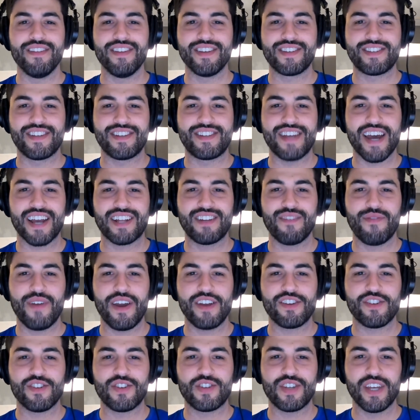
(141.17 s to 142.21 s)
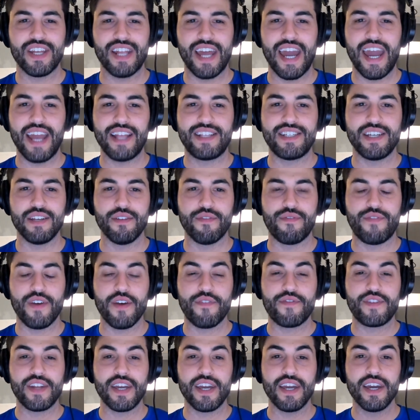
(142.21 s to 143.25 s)
this detective agency in
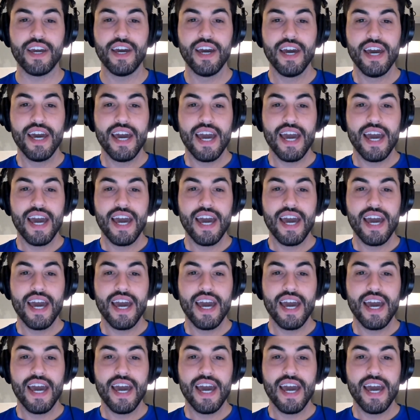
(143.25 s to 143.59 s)
1850,